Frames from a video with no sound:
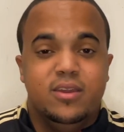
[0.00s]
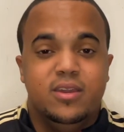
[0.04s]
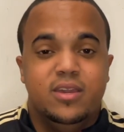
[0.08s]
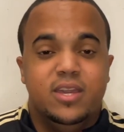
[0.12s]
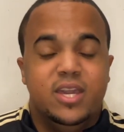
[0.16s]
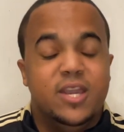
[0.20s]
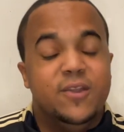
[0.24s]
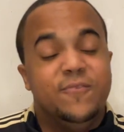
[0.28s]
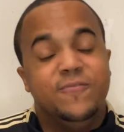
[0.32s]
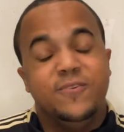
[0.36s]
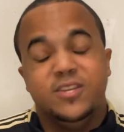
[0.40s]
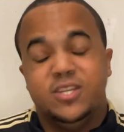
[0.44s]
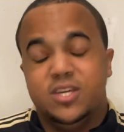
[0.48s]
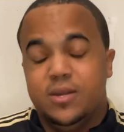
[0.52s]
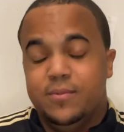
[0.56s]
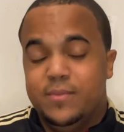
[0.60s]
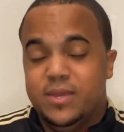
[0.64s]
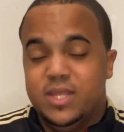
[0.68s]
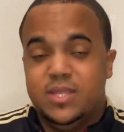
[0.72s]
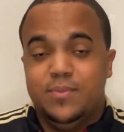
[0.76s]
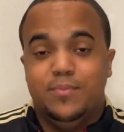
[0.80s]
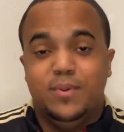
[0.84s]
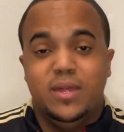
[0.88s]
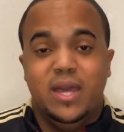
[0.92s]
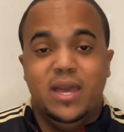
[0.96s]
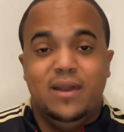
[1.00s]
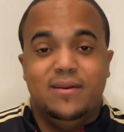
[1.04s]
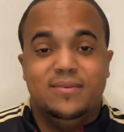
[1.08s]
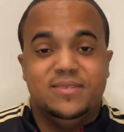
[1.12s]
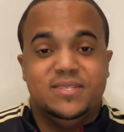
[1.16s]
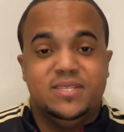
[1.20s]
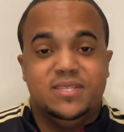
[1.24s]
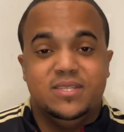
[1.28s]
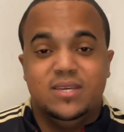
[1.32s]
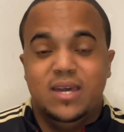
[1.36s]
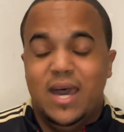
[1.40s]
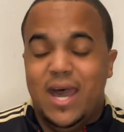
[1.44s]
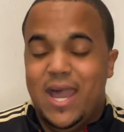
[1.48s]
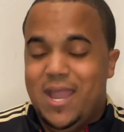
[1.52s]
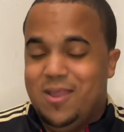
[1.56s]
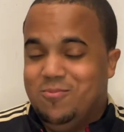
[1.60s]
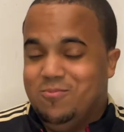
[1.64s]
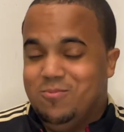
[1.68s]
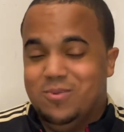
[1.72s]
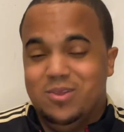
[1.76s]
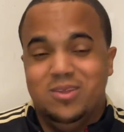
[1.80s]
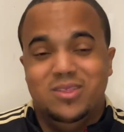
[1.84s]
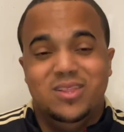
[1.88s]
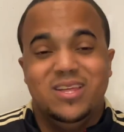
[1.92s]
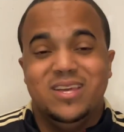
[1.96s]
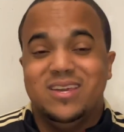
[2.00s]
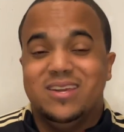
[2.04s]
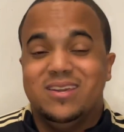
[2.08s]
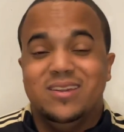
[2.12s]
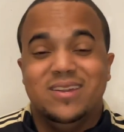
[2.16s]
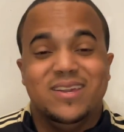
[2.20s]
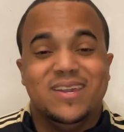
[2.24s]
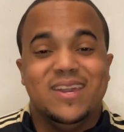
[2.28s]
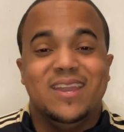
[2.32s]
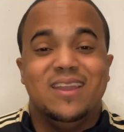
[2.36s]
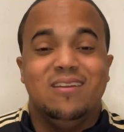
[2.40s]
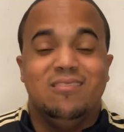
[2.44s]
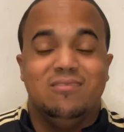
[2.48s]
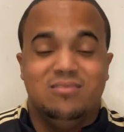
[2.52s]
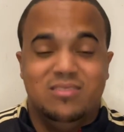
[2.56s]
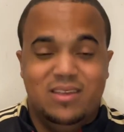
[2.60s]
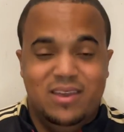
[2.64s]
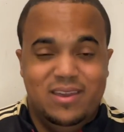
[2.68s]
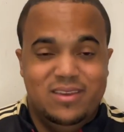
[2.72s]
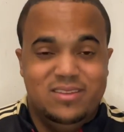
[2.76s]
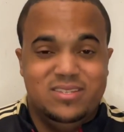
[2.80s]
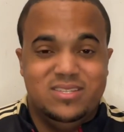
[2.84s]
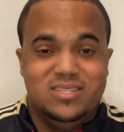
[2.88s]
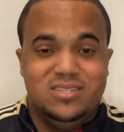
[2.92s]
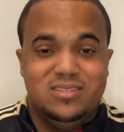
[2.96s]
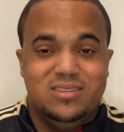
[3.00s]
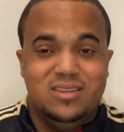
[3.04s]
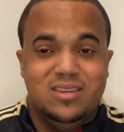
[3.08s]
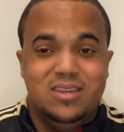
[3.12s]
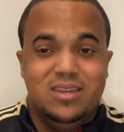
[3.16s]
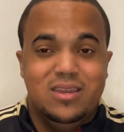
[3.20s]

If we don't make the playoffs, I really couldn't care less.